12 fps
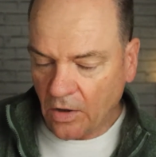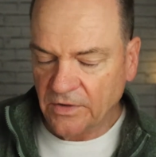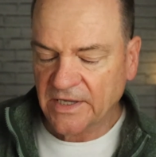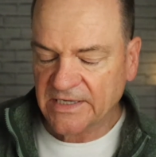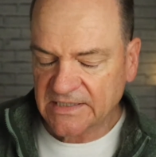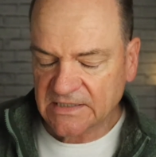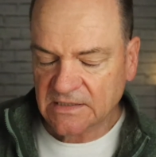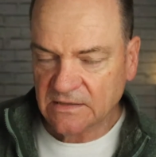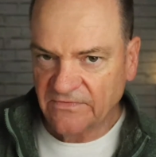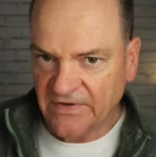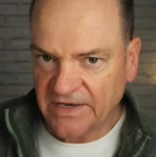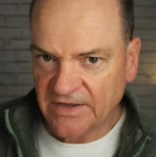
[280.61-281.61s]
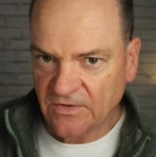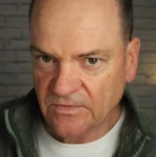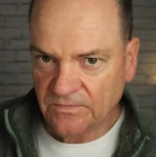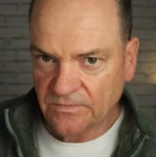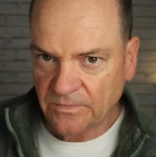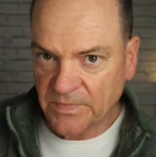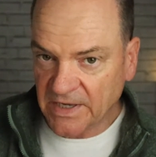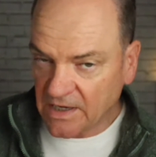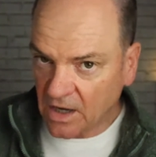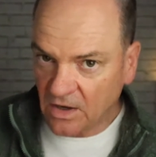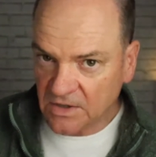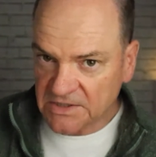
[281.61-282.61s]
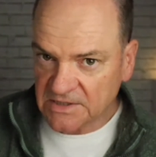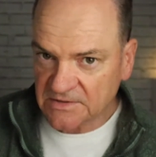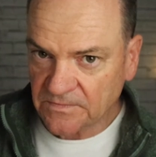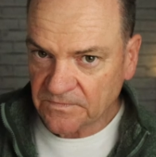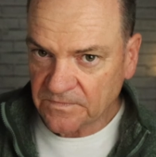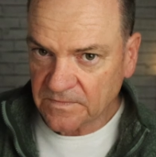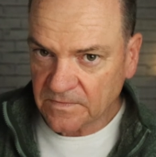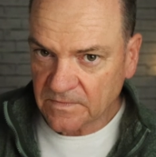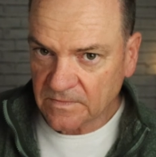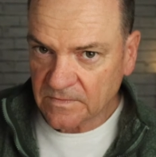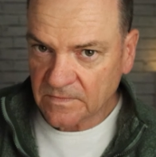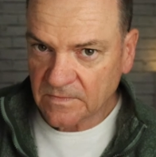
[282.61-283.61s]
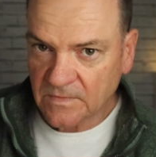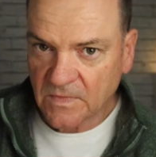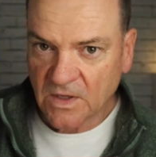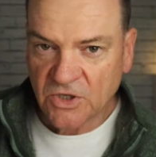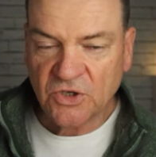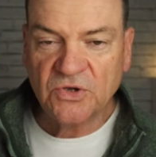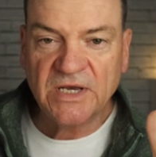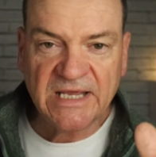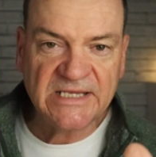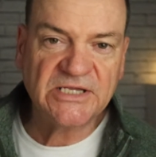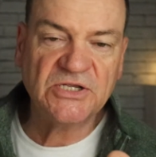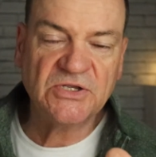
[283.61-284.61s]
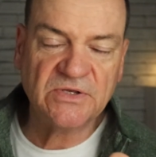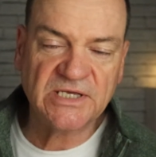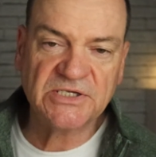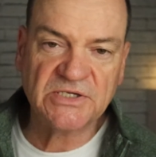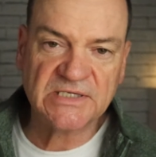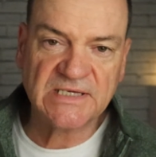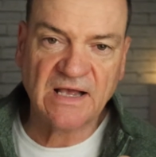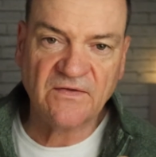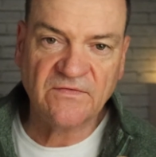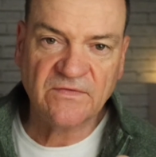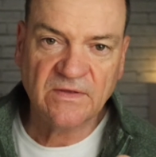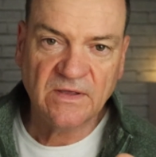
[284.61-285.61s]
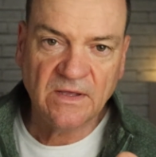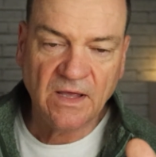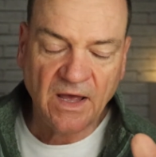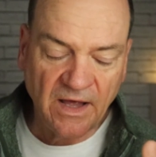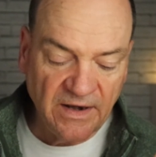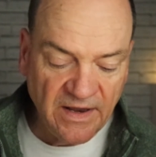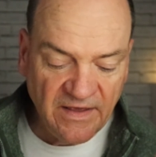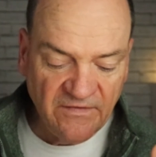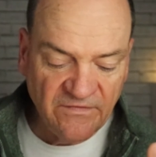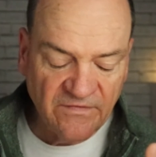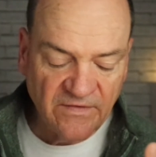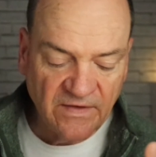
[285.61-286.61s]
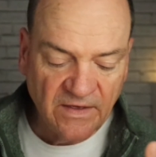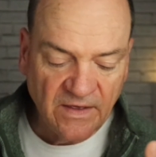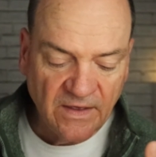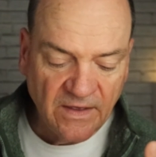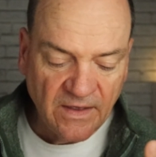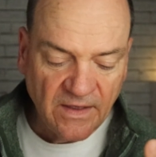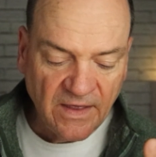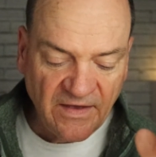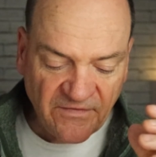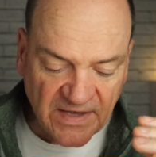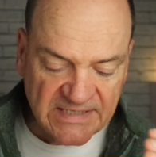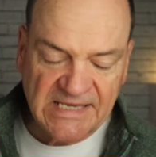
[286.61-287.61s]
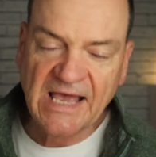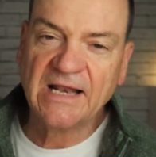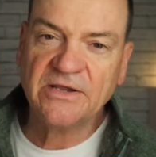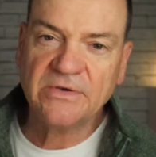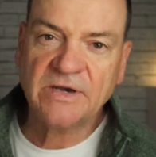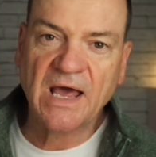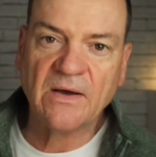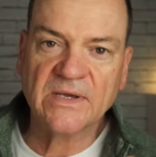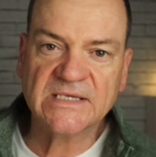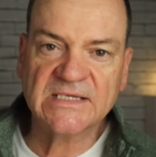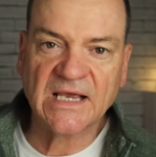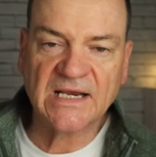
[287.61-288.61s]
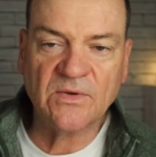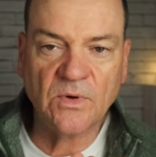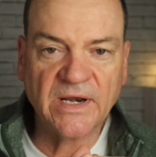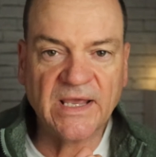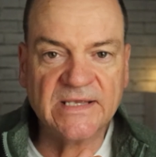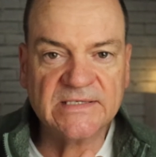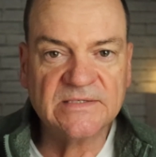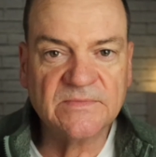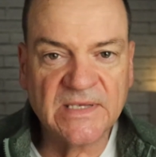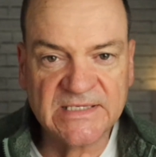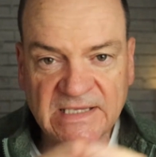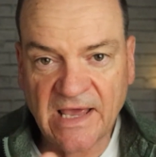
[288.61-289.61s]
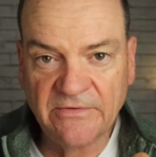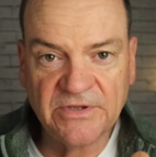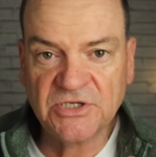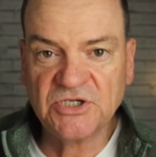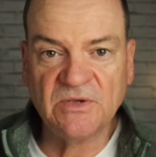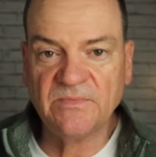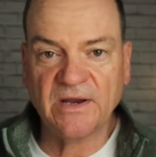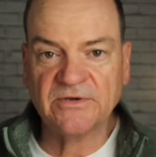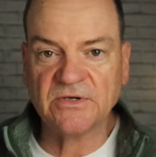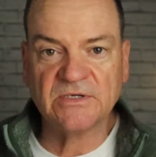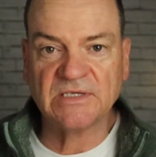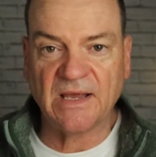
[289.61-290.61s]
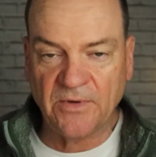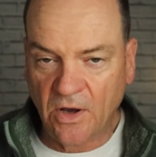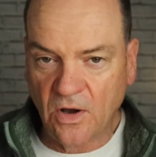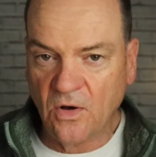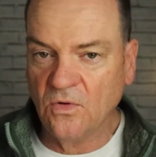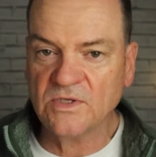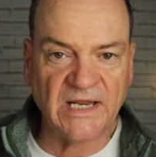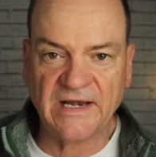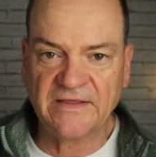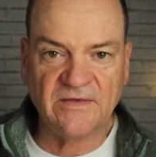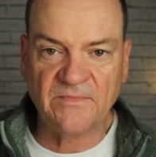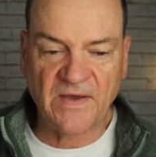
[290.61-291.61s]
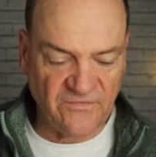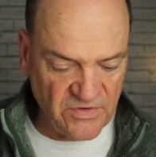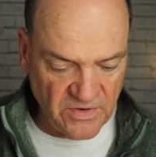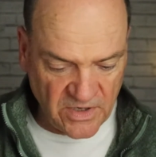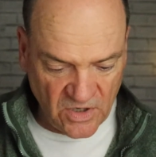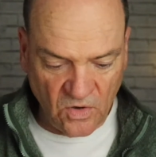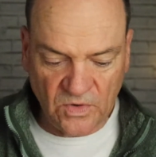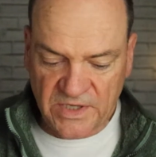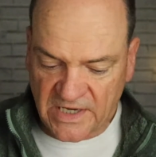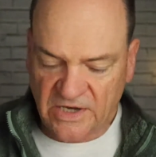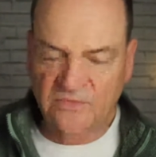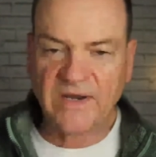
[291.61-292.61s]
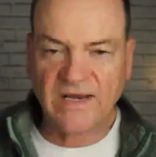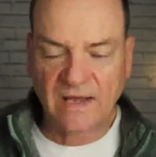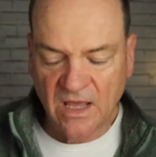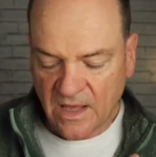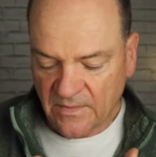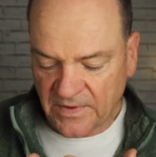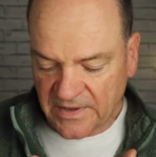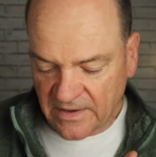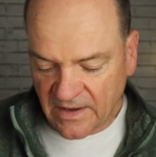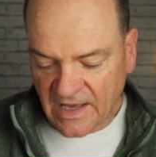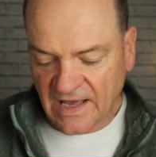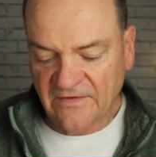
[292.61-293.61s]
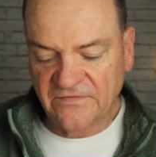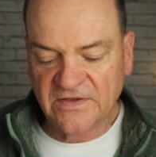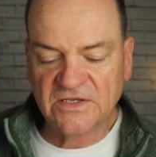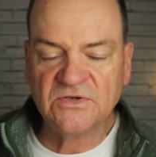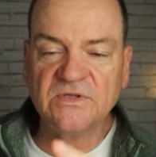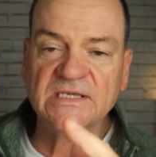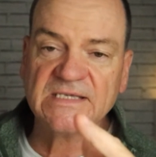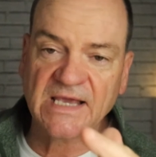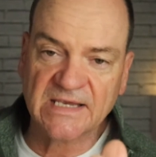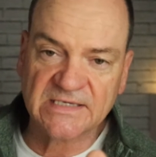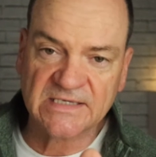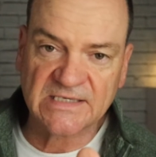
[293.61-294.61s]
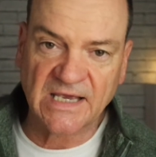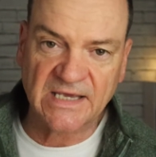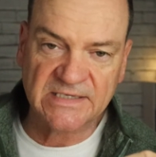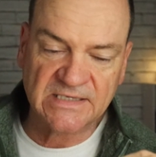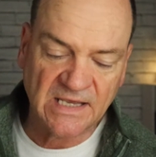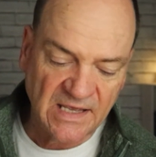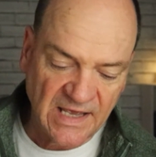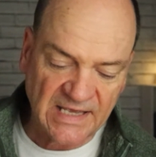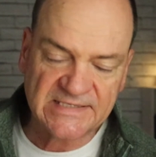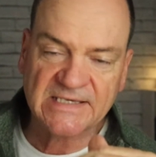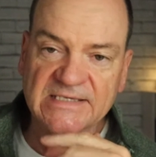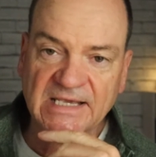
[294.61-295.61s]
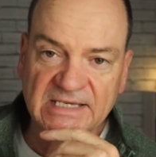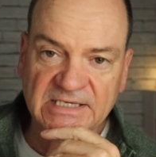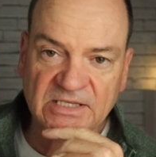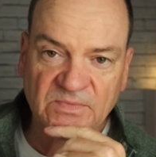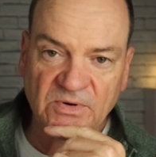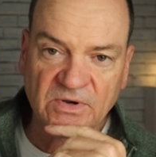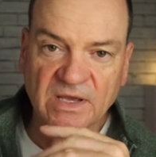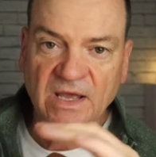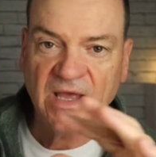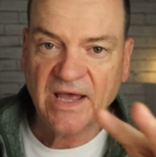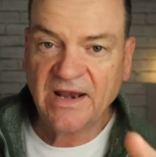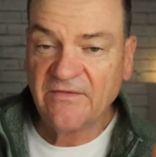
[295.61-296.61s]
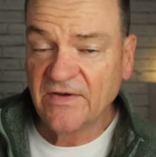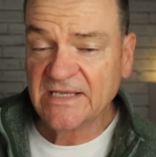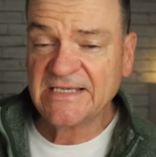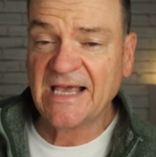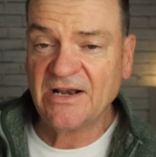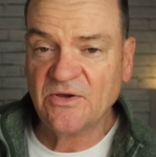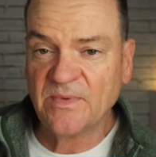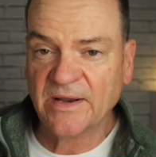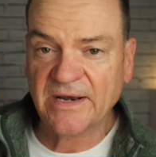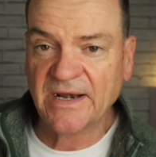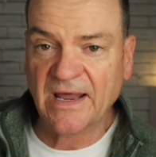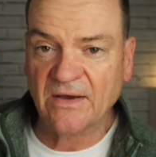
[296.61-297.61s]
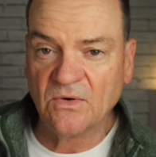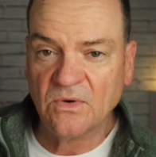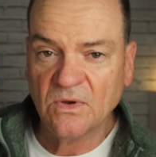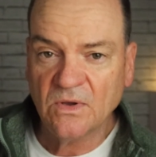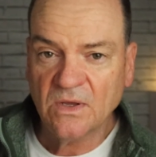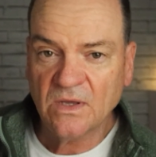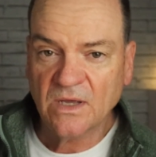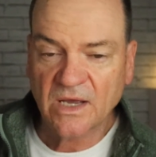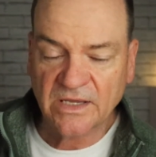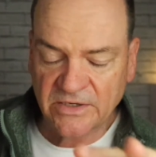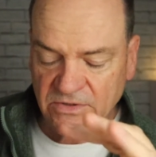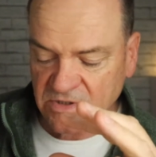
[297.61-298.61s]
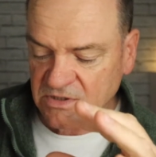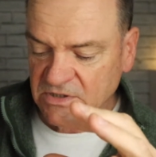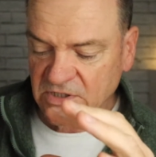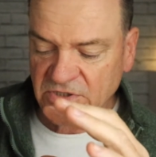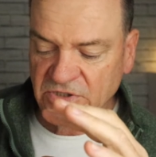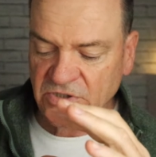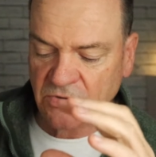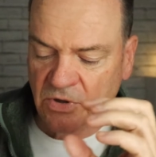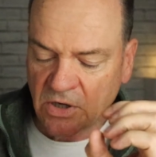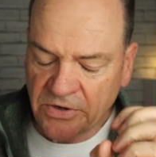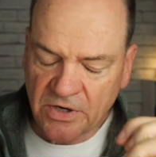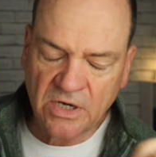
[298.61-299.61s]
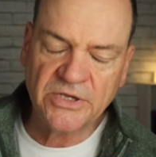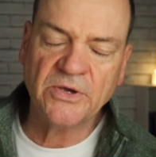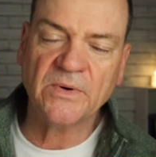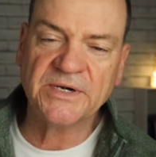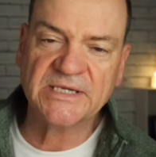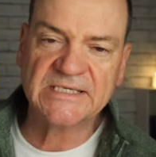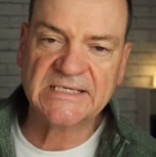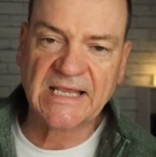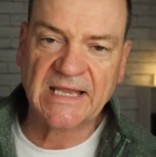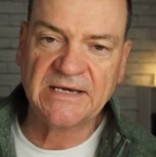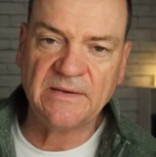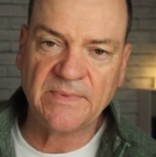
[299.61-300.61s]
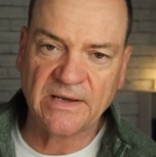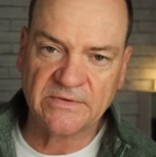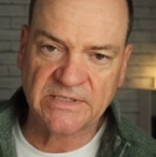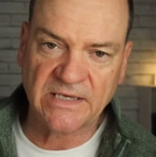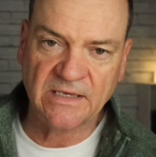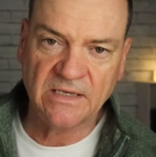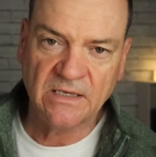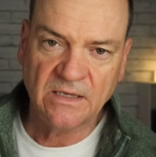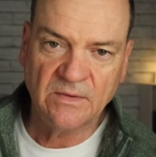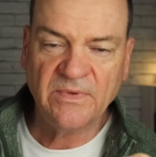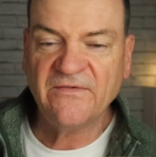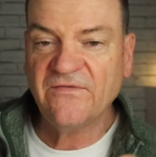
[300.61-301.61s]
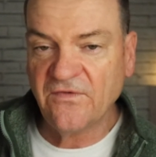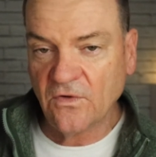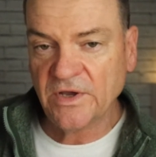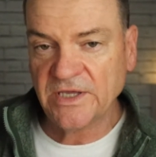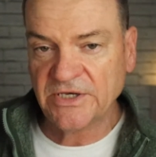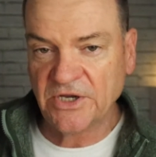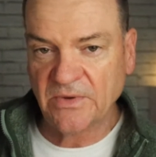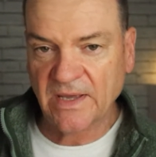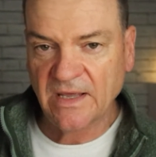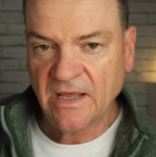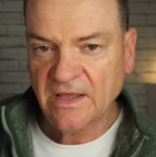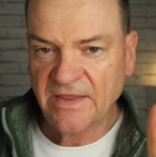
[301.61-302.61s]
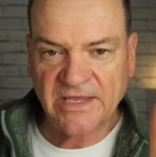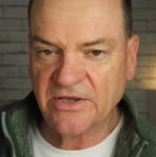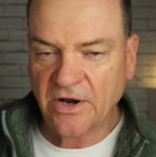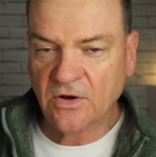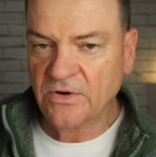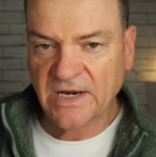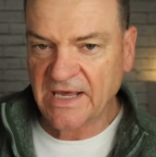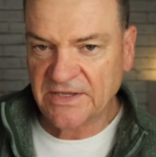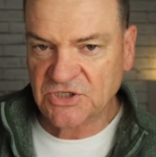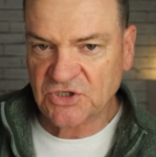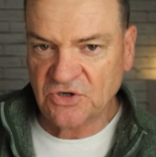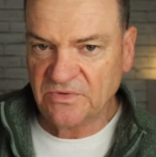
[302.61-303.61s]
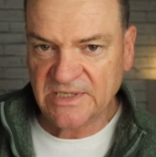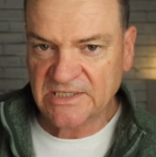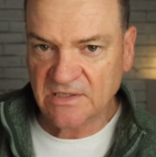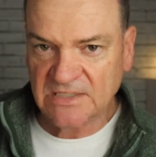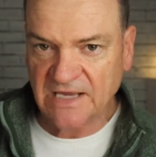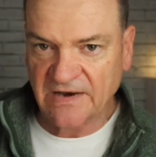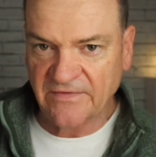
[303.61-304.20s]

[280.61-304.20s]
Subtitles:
this video, because you need to do this yourself. And if I tell you now exactly what it is, it's there in the Chimp Paradox. I'm not holding anything back for you. You can go and you can read it, but you have to do this exercise as it says in the book. And if I tell you about it now, and you understand about it before you do it, then you're not going to get the true result out of